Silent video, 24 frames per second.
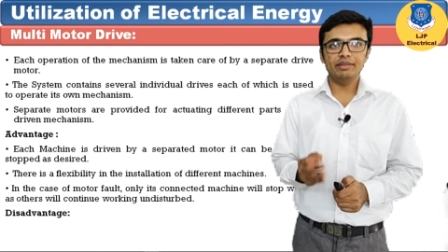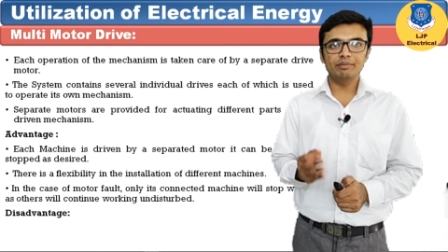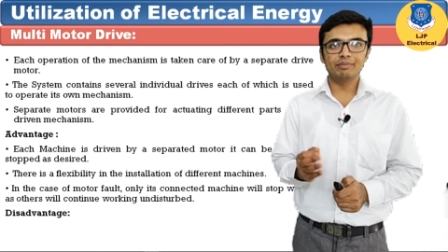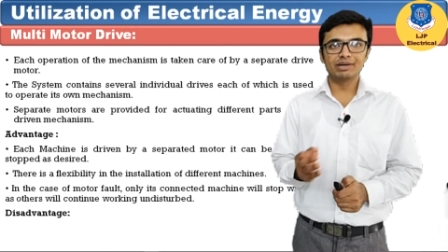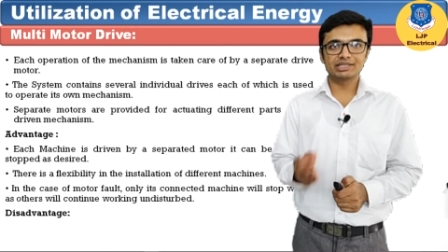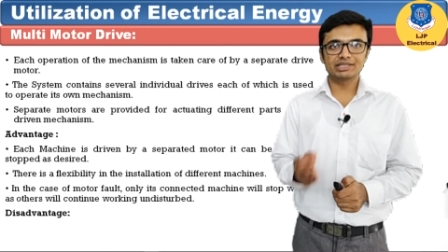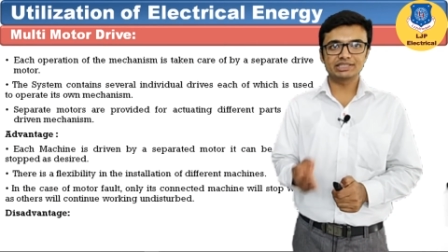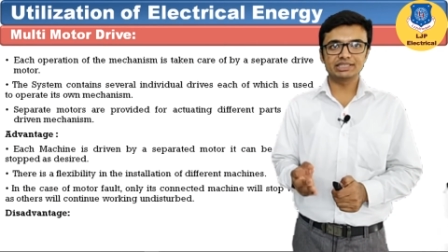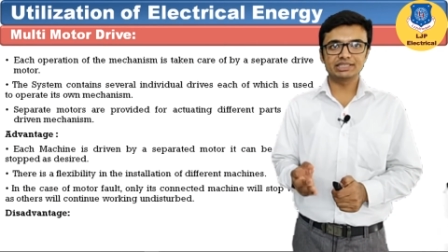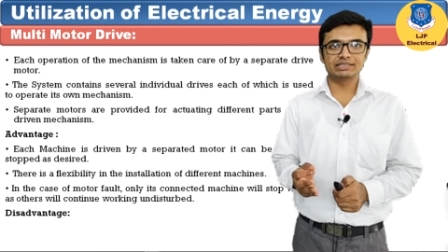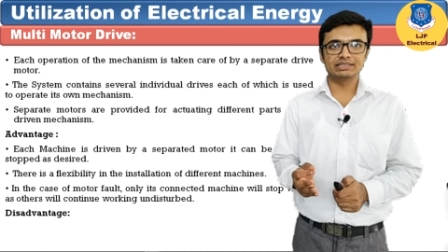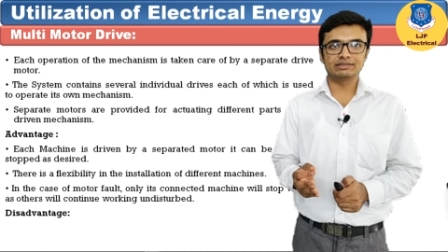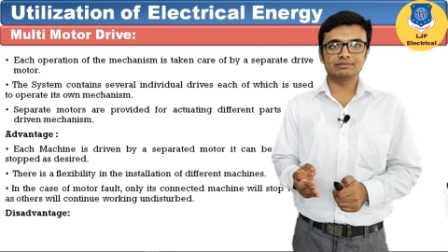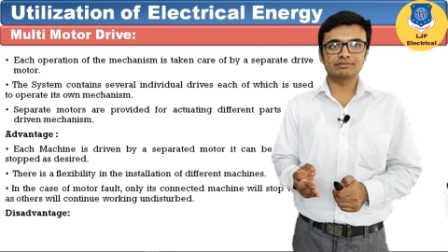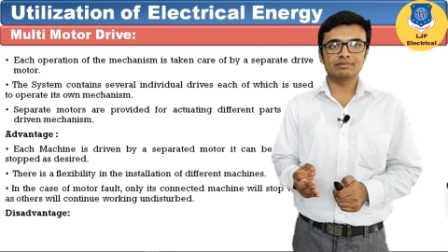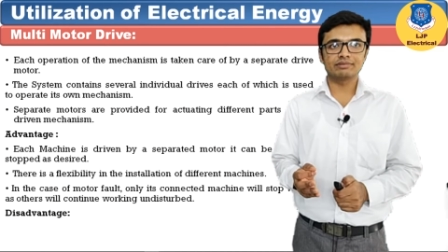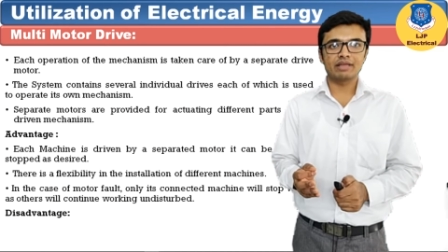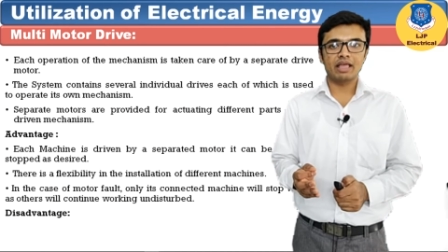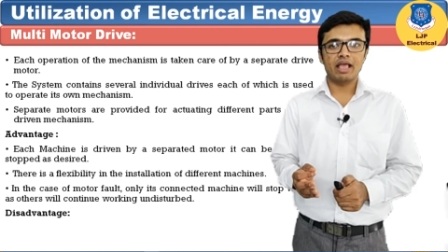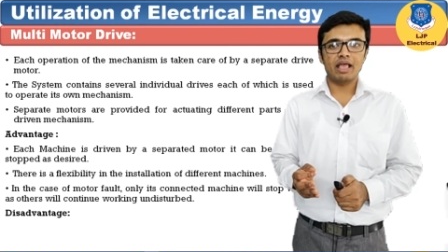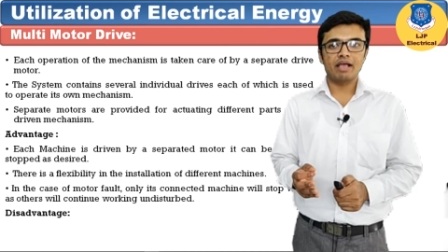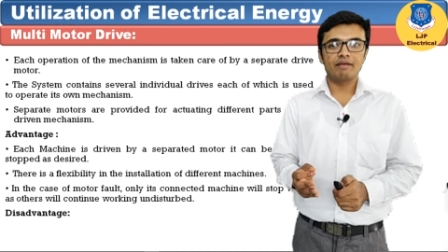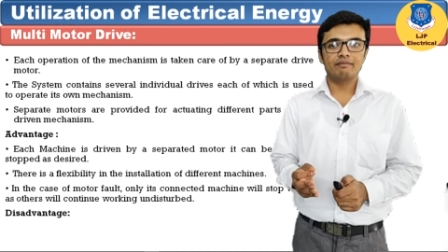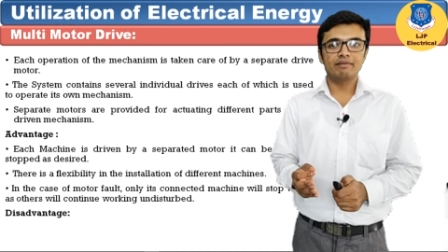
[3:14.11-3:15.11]
machine
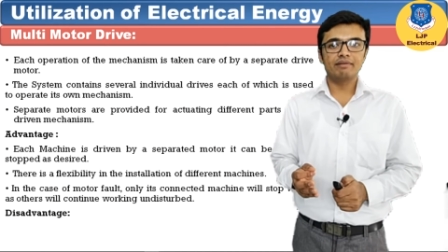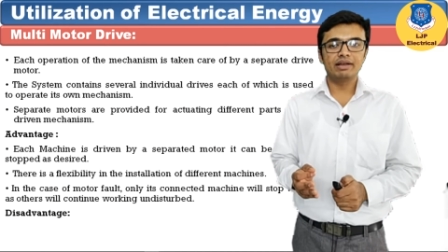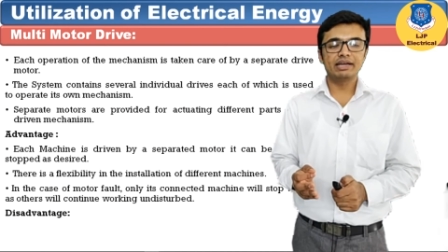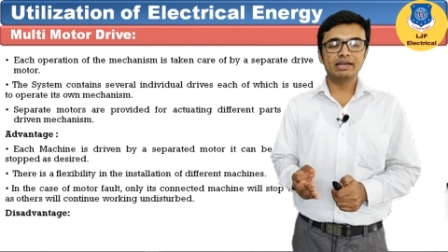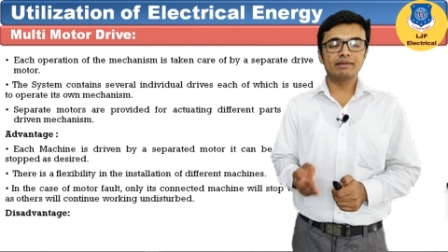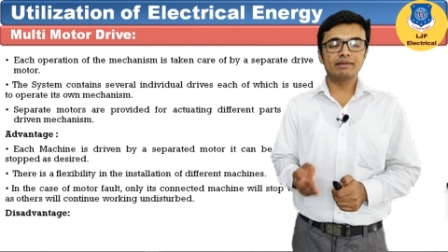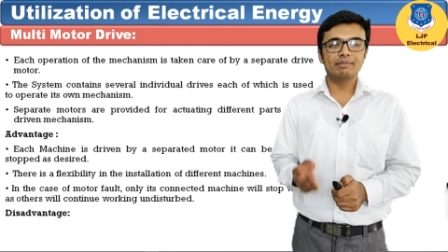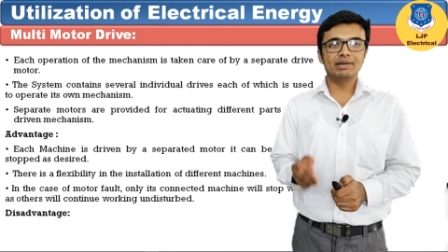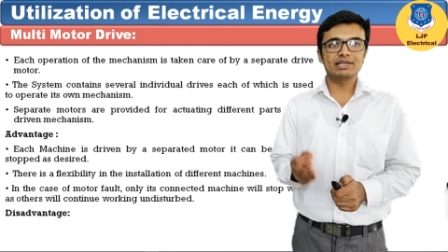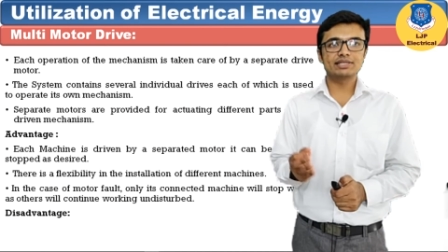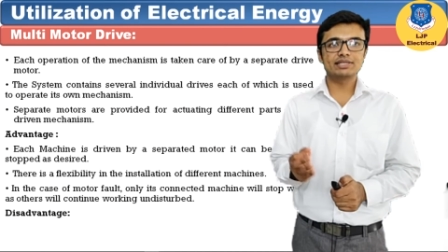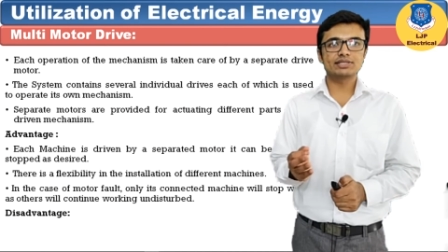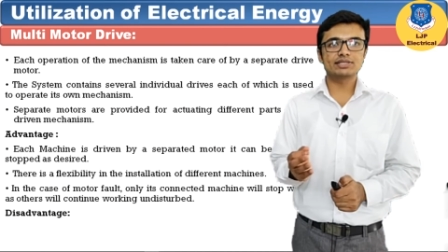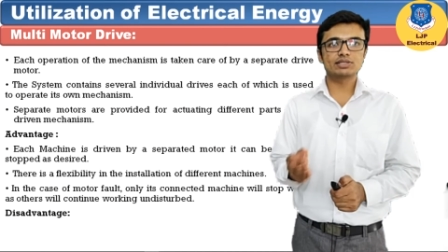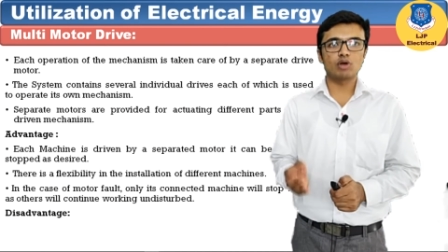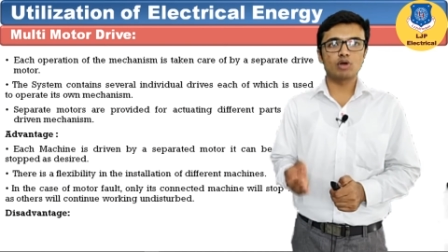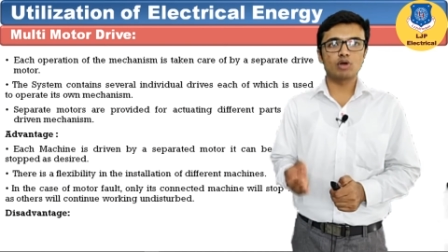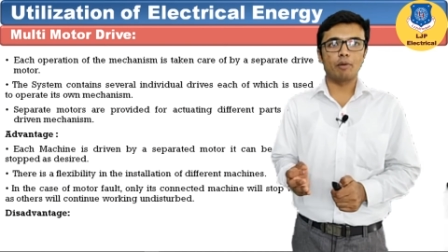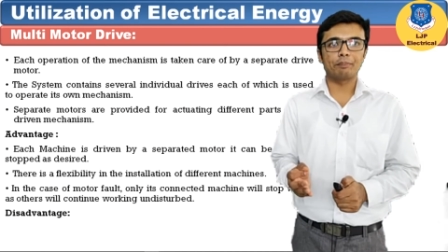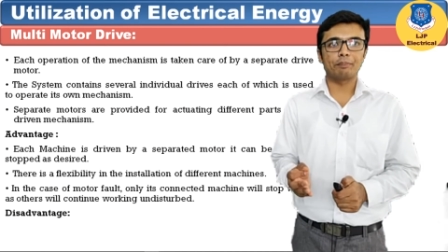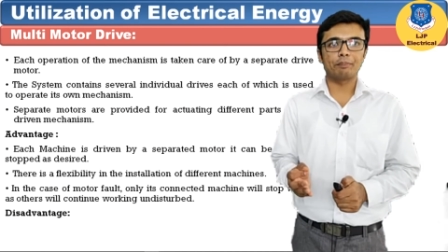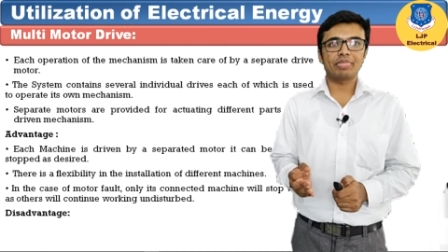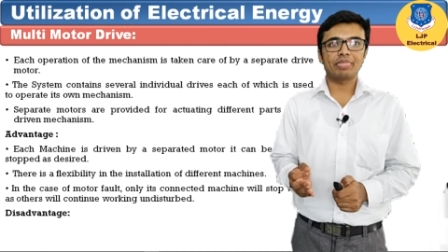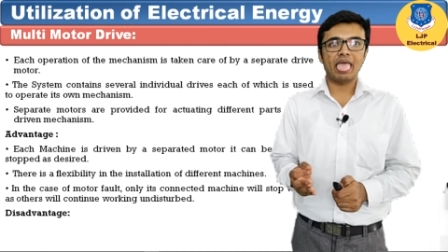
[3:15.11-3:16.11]
will remain
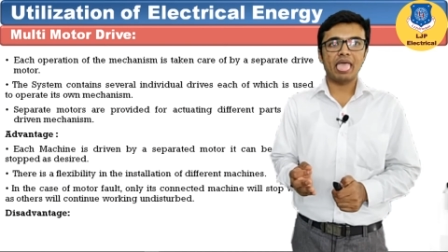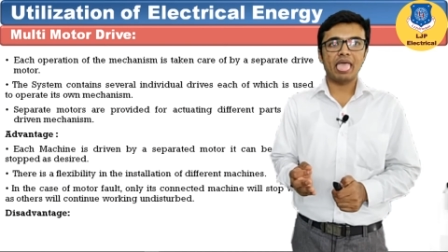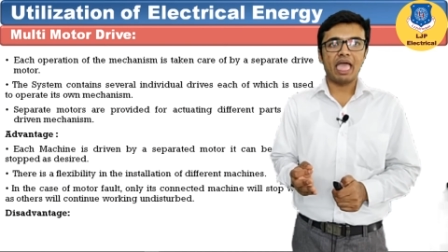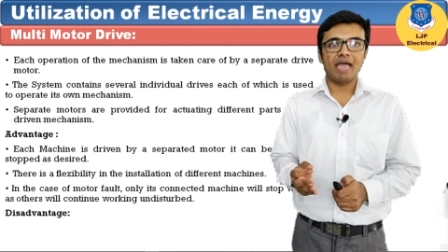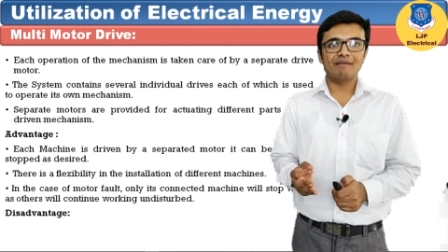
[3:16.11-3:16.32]
stop,